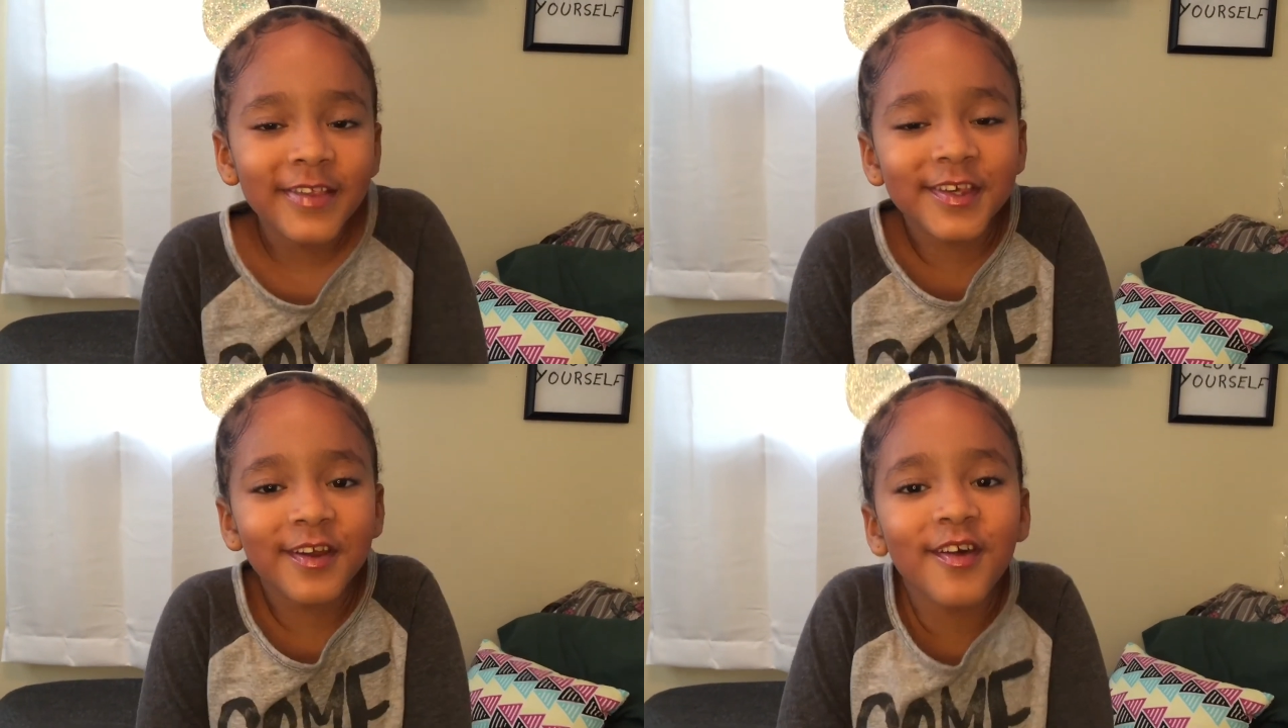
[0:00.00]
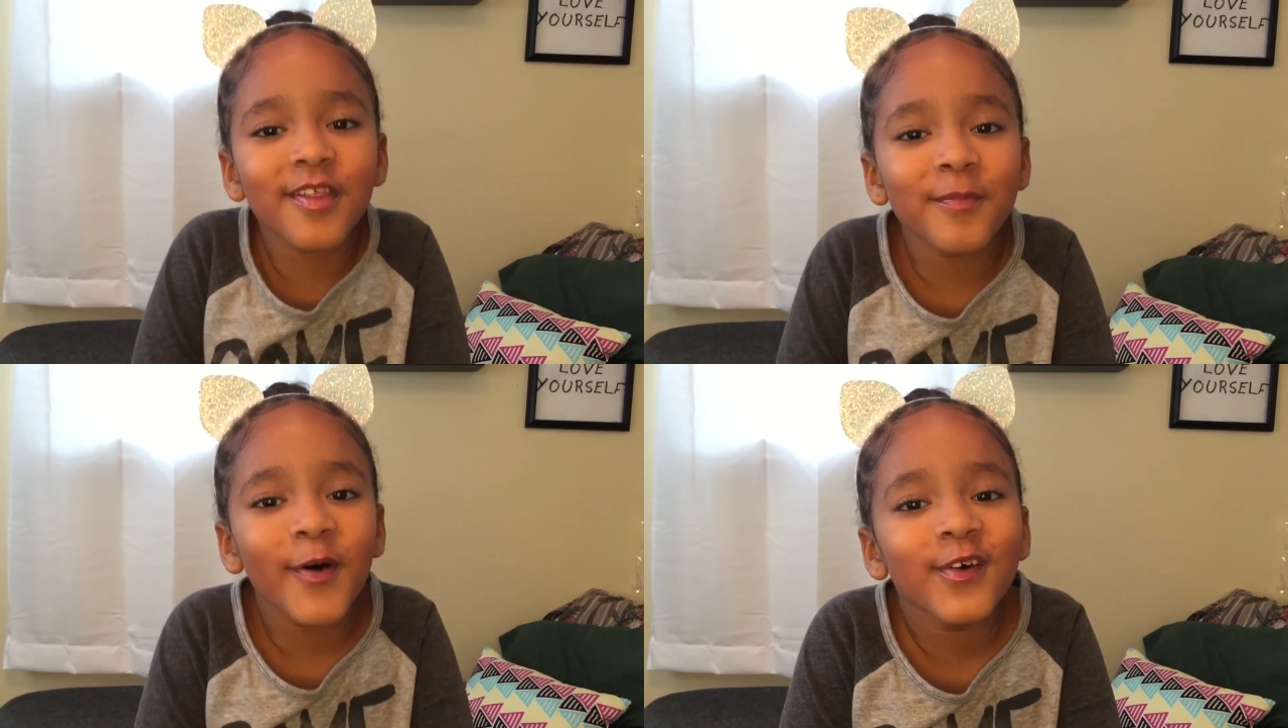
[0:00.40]
and turn
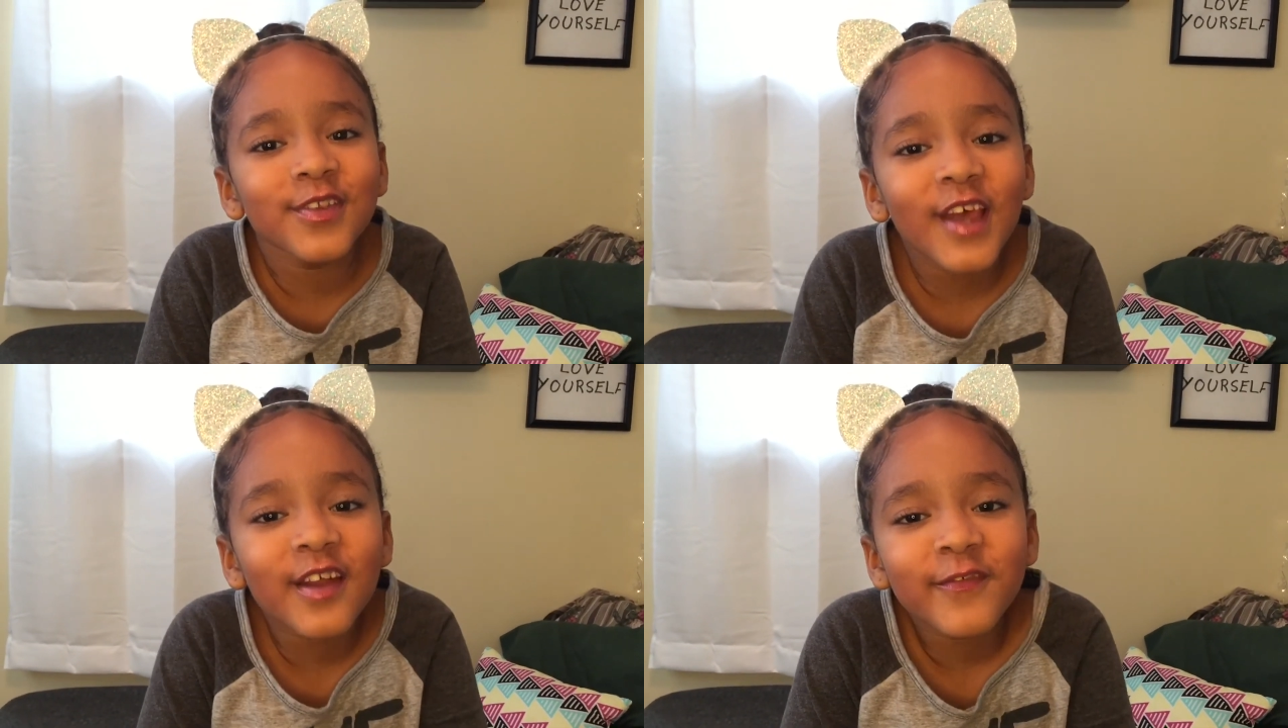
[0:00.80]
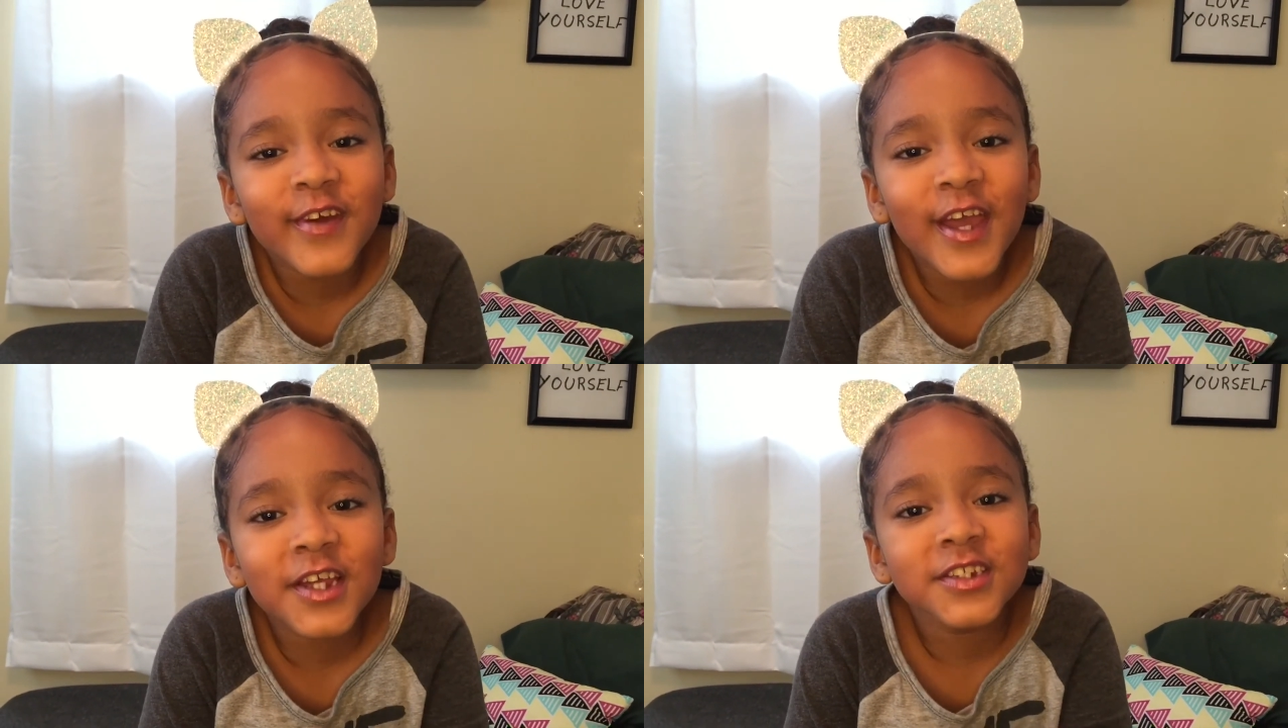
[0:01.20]
on the post
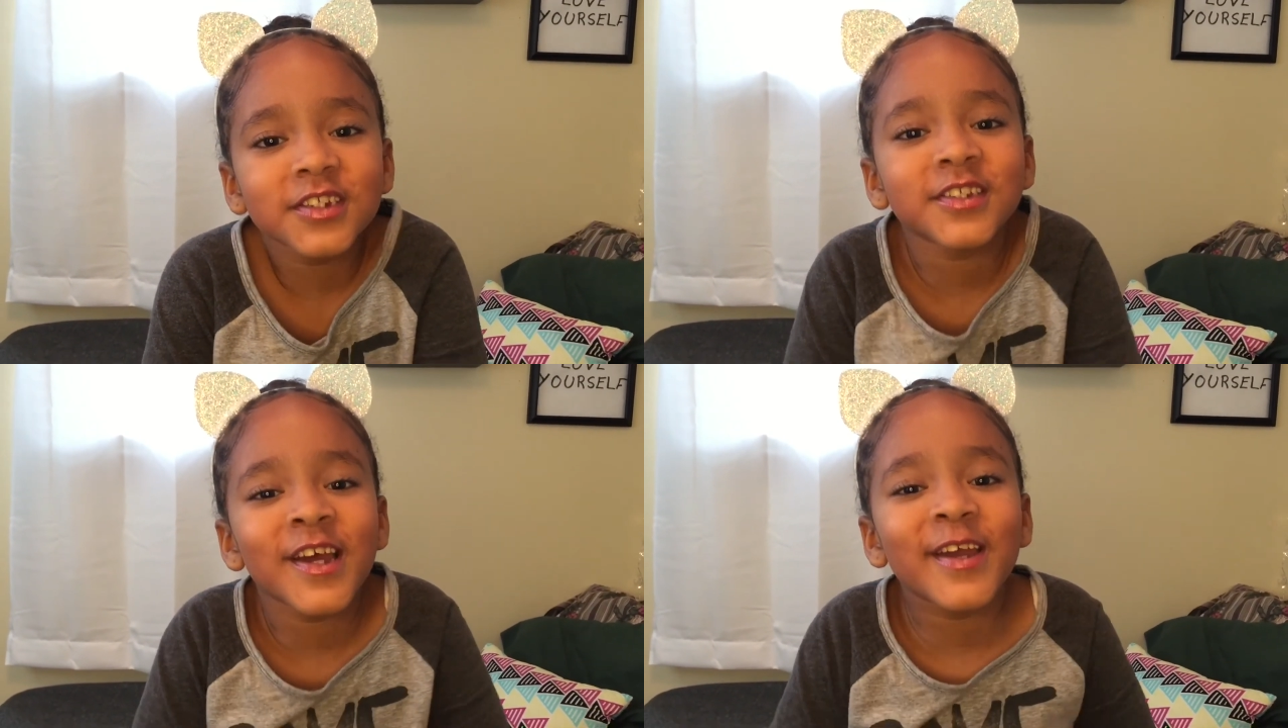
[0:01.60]
notifications